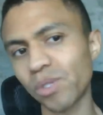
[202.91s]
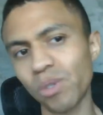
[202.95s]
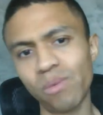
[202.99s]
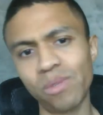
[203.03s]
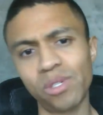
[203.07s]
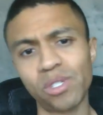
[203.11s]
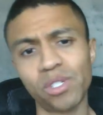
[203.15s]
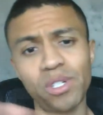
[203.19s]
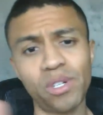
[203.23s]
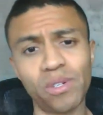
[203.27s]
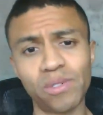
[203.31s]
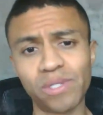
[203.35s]

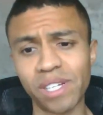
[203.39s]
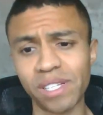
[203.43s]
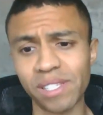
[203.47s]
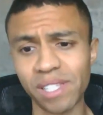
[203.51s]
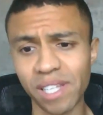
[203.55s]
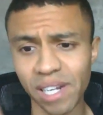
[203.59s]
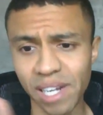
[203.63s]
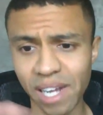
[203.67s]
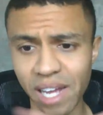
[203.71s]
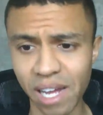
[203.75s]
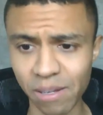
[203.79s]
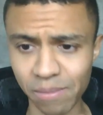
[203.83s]
We'll just close out
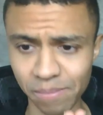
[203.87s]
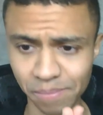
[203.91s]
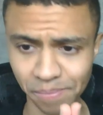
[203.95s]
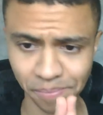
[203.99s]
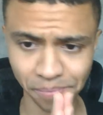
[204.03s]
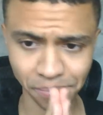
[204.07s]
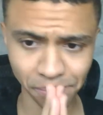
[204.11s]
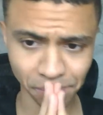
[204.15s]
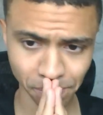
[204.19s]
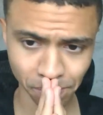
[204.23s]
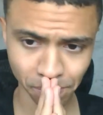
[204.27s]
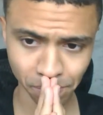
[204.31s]
that account.
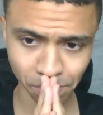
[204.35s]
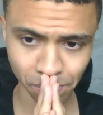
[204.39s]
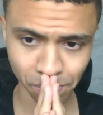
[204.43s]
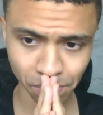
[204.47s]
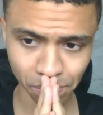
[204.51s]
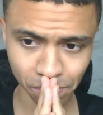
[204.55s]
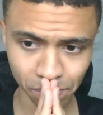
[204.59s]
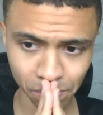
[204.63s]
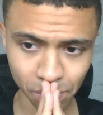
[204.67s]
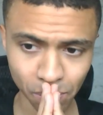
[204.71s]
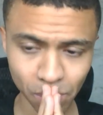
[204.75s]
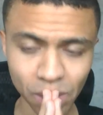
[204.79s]

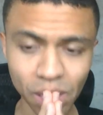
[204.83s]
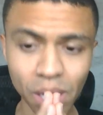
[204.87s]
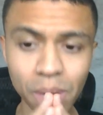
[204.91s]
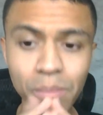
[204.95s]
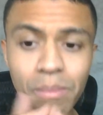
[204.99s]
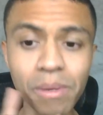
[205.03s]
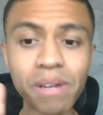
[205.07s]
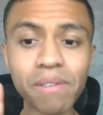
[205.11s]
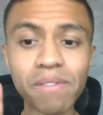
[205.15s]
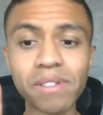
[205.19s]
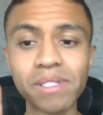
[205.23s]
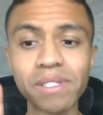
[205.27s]

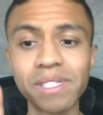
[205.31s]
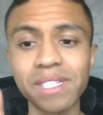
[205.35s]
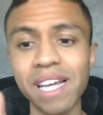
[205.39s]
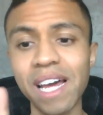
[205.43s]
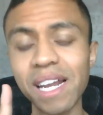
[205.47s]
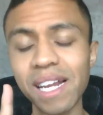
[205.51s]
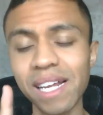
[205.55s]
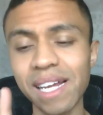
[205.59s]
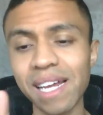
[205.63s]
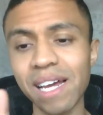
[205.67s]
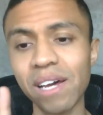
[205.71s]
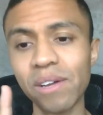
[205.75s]
But if there's
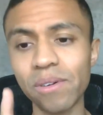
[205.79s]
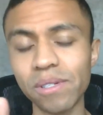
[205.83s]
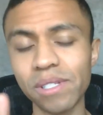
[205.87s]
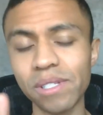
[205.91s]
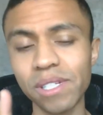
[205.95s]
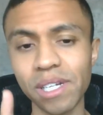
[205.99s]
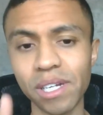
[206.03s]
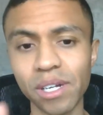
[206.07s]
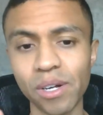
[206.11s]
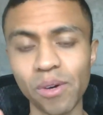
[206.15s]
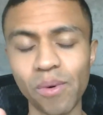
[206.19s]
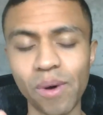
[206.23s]
non-account
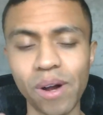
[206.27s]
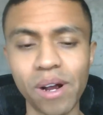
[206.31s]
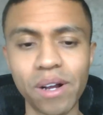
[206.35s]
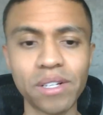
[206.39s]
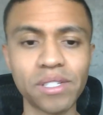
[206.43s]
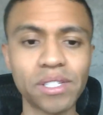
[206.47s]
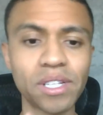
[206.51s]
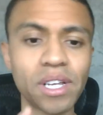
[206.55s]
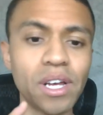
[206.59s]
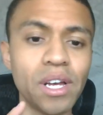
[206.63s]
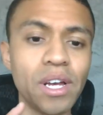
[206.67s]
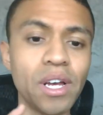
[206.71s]
holding
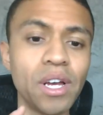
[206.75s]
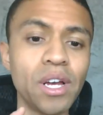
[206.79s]
inquiries,